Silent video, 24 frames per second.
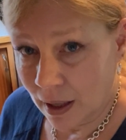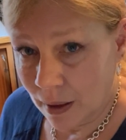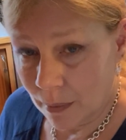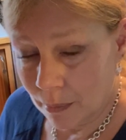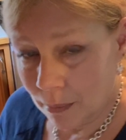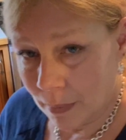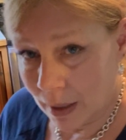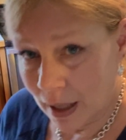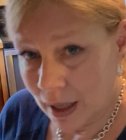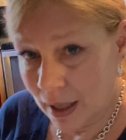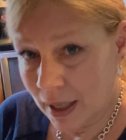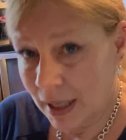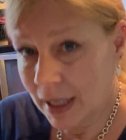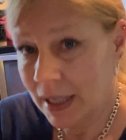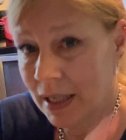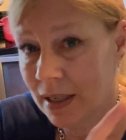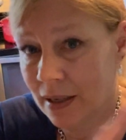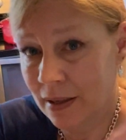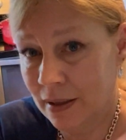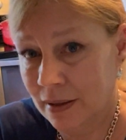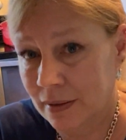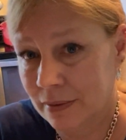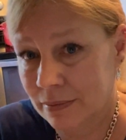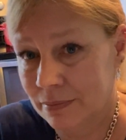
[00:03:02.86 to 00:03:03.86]
my
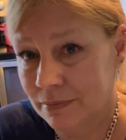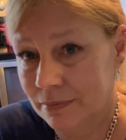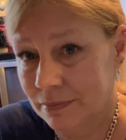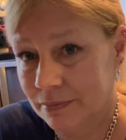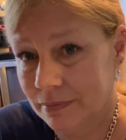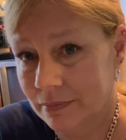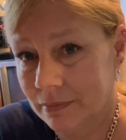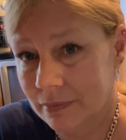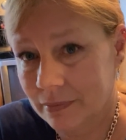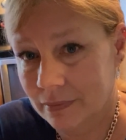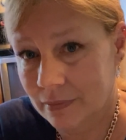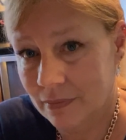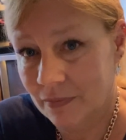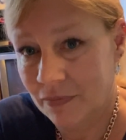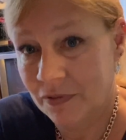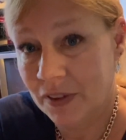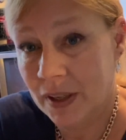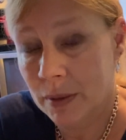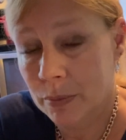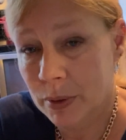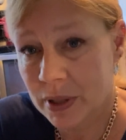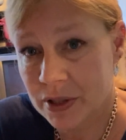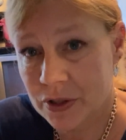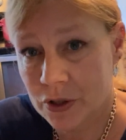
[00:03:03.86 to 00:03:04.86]

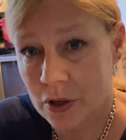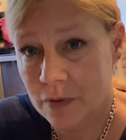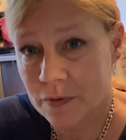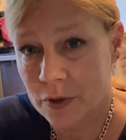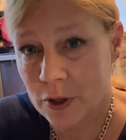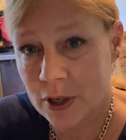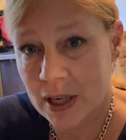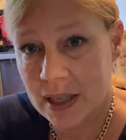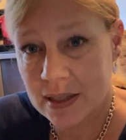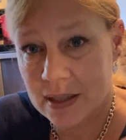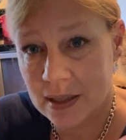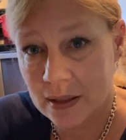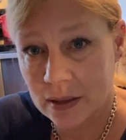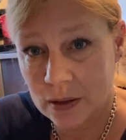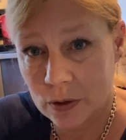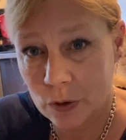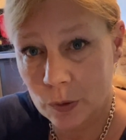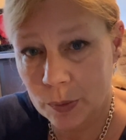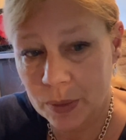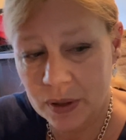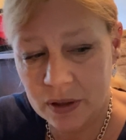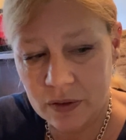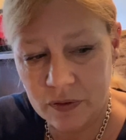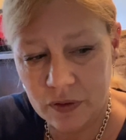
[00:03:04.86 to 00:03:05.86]
fabric softener has a little
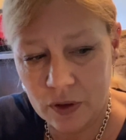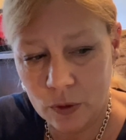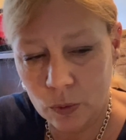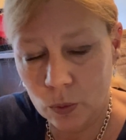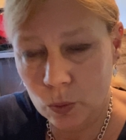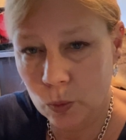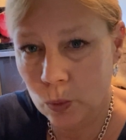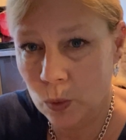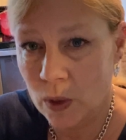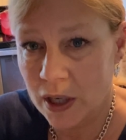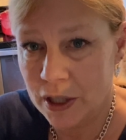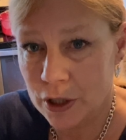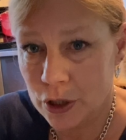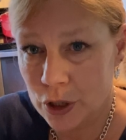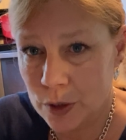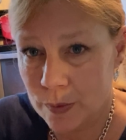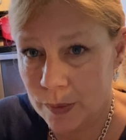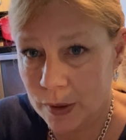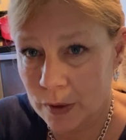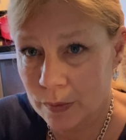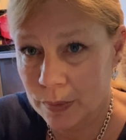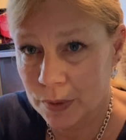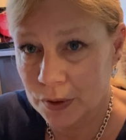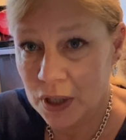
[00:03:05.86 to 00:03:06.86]
bit of a reddish
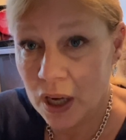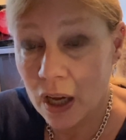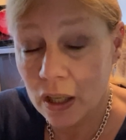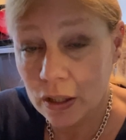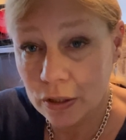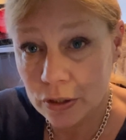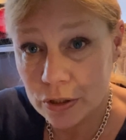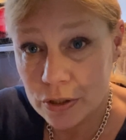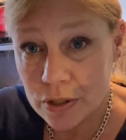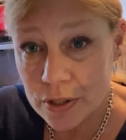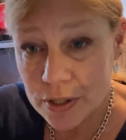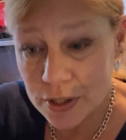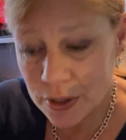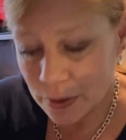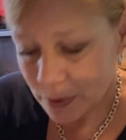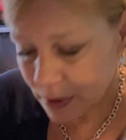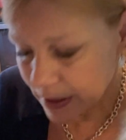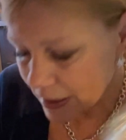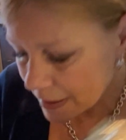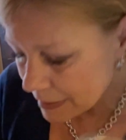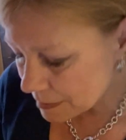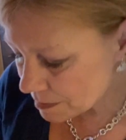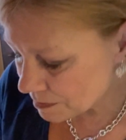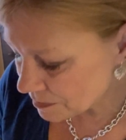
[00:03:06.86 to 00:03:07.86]
purple color to
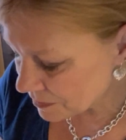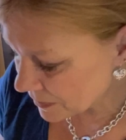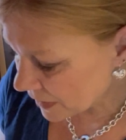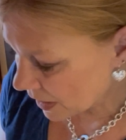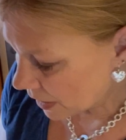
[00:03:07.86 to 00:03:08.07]
it.